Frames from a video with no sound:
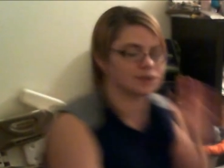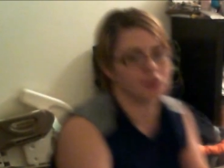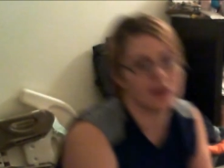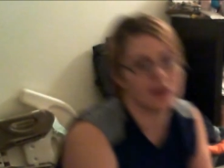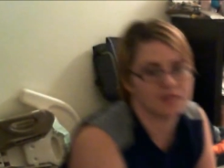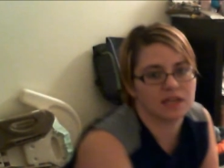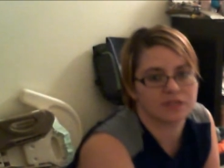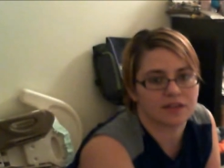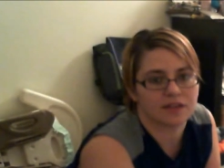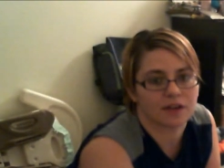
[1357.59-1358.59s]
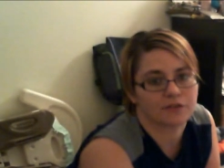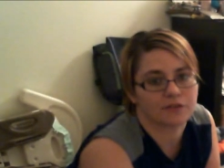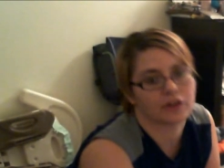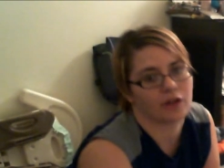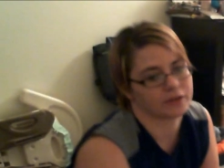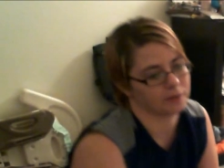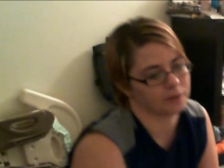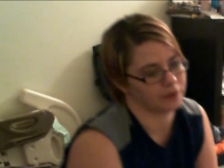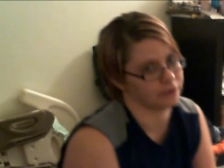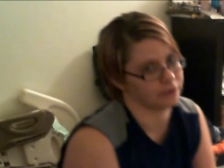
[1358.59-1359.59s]
lot of videos out there for cloth
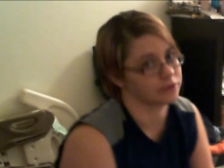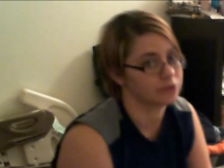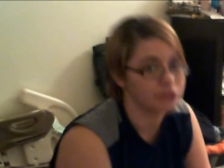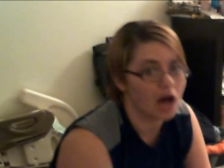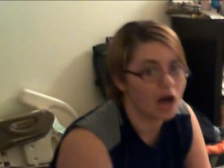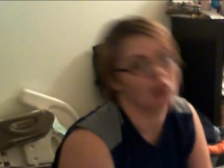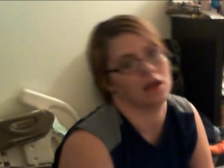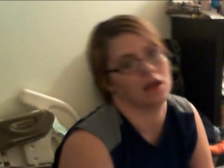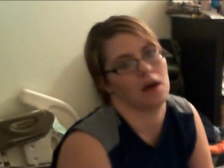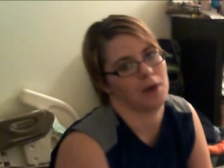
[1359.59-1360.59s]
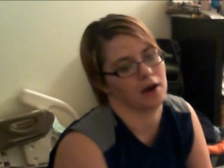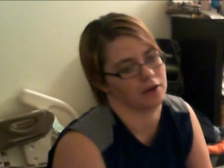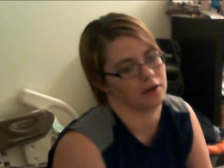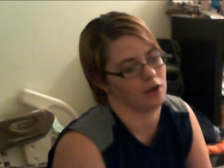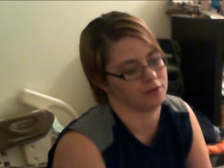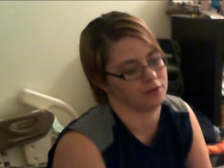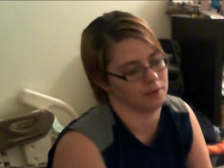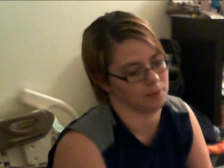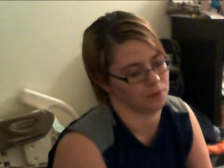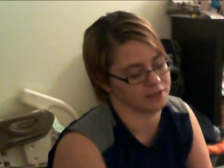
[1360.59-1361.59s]
diapering girls. There's not a lot about how to cloth
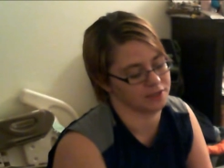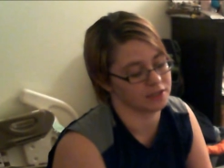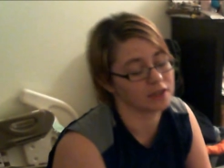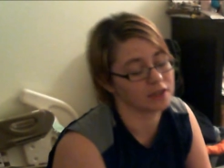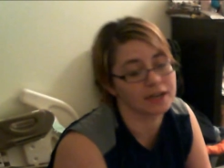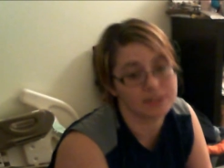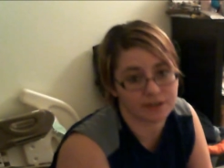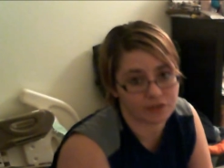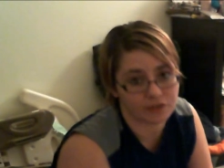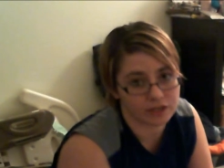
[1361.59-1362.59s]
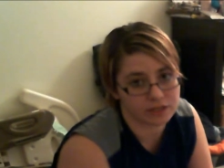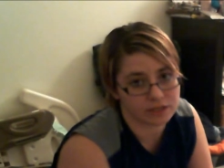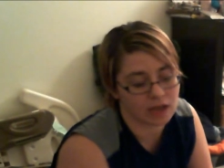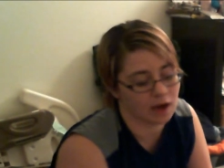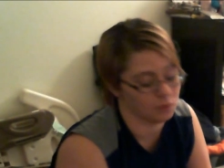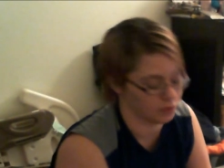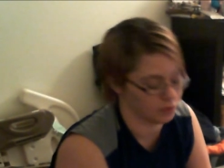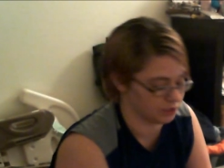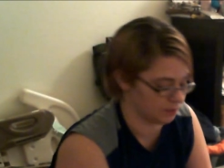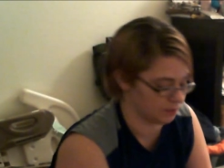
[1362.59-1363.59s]
diaper boys, and there is a difference,
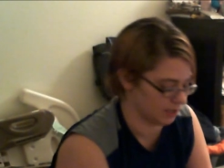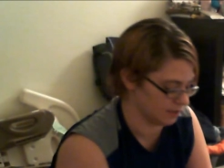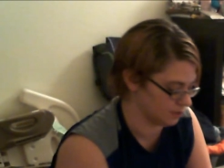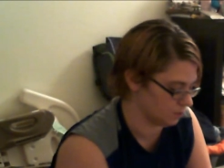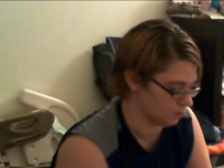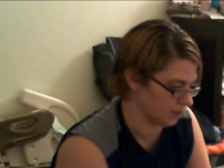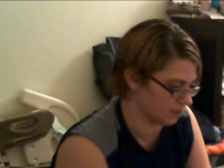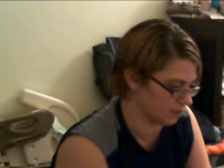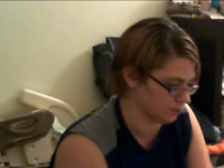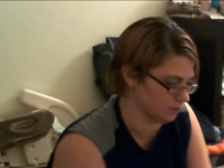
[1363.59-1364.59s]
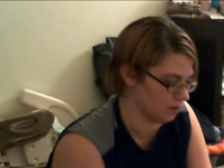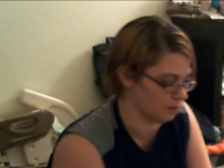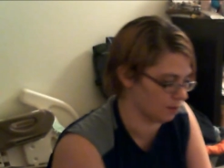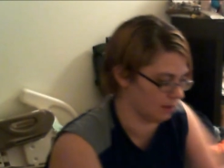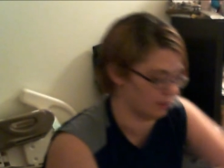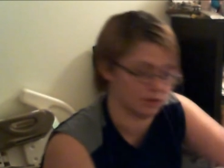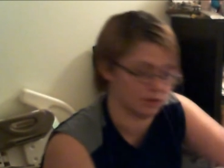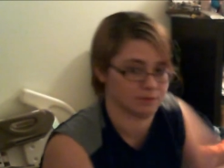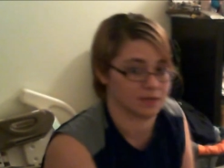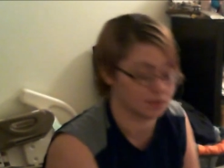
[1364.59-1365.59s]
which I'm going to get to when I do our model
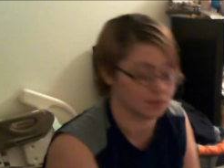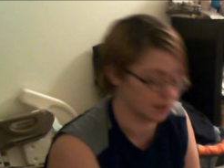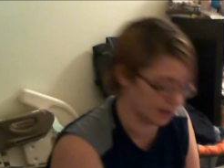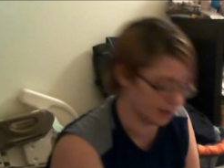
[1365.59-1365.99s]
and my son here.